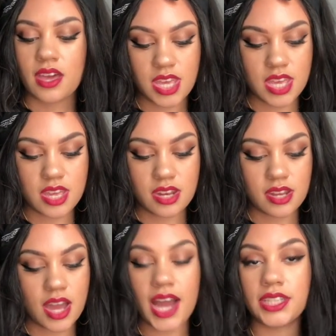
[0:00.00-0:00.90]

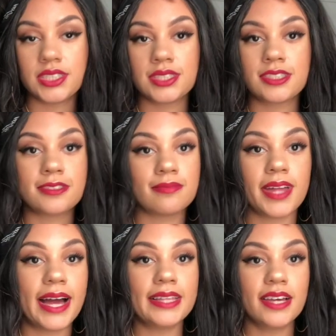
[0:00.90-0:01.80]
And I
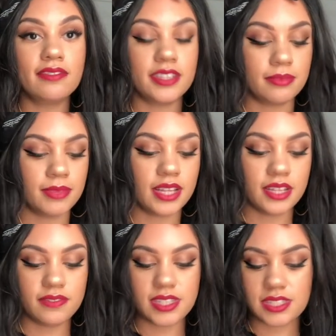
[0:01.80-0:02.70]
love them. I
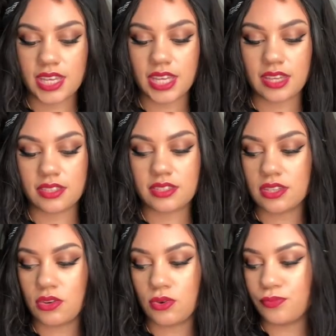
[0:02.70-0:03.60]
love these leggings.
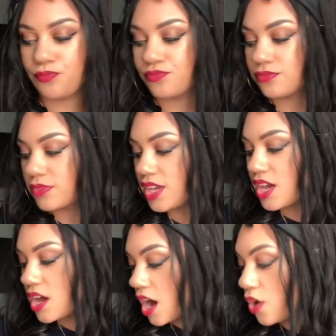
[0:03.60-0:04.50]
So,
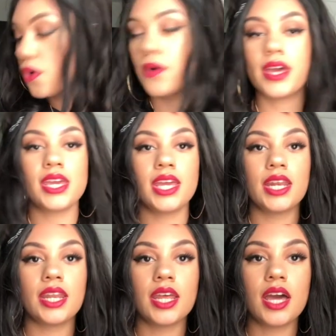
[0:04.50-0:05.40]
oh,
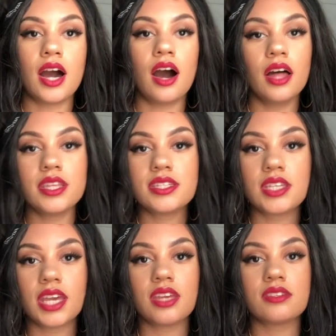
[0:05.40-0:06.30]
and all these
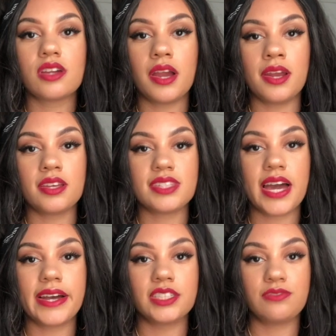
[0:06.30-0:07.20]
leggings are in a
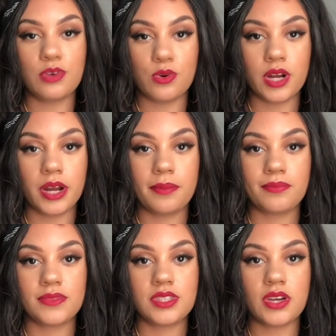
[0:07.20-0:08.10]
size 4.
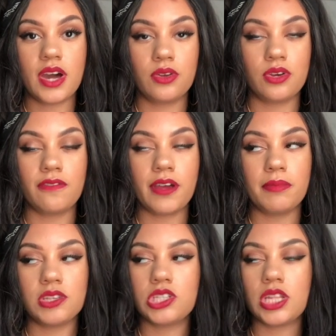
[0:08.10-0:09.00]
So I don't know if
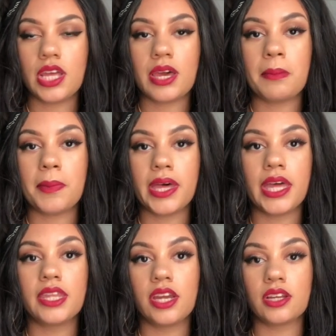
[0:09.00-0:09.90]
I mentioned that,
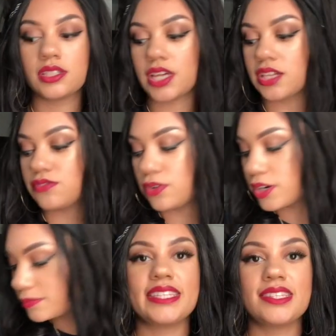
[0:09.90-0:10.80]
but they're in a size
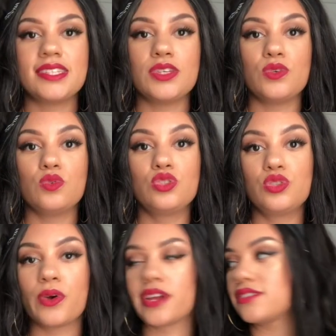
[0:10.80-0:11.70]
4. Into
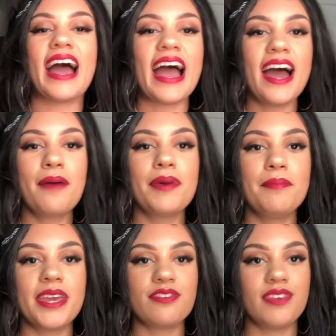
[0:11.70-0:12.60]
shorts. I'm
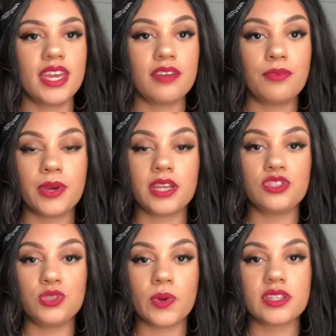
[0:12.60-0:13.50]
a big fan of wearing
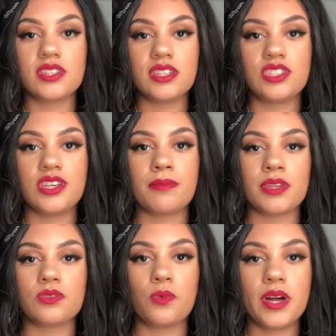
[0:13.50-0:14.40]
shorts to the gym
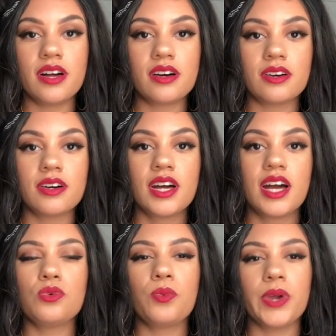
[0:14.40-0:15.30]
as well.
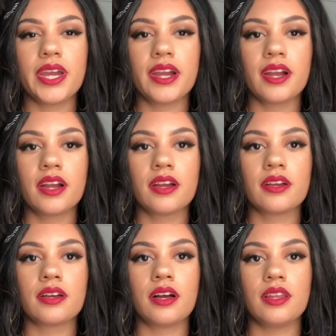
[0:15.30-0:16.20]
I do
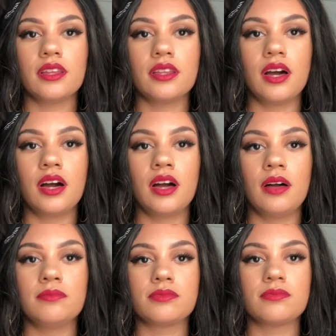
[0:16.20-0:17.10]
wear
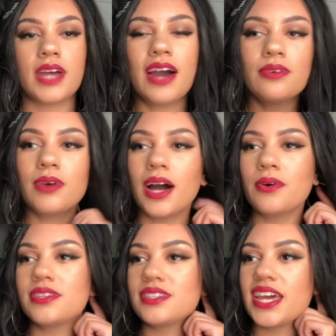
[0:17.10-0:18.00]
I
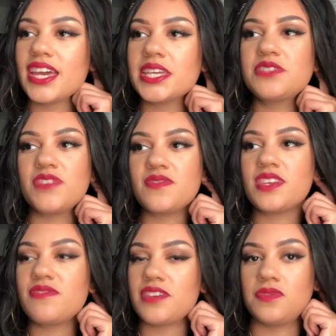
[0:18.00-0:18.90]
would say it's
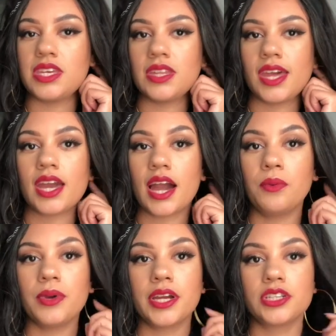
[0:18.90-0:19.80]
50-50. Like, I
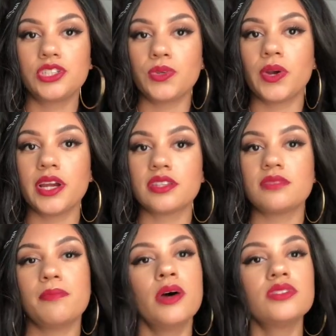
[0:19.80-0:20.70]
wear shorts
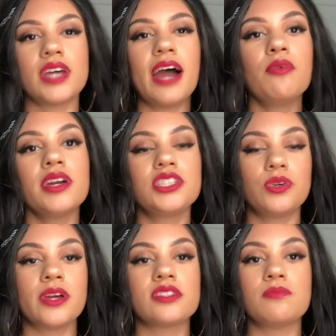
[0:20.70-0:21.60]
most. I wear
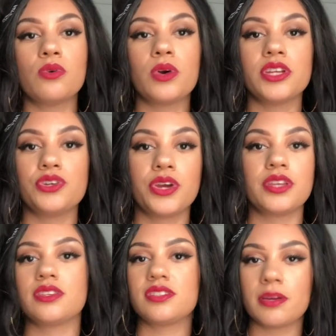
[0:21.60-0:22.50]
shorts more
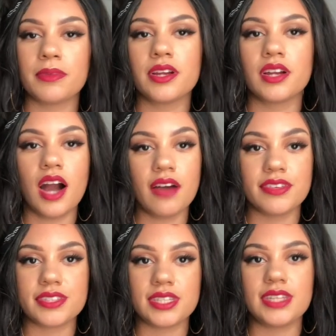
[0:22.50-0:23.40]
during the summer,
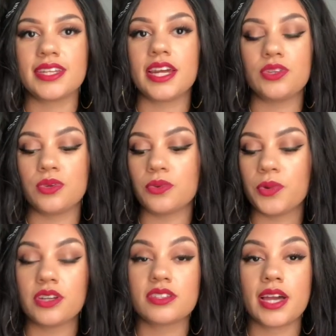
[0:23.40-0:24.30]
obviously, than I do in the
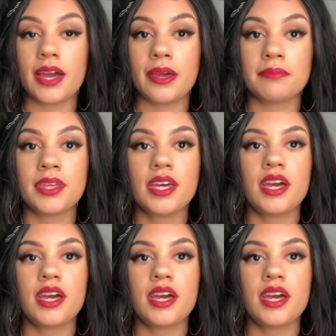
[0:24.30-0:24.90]
wintertime.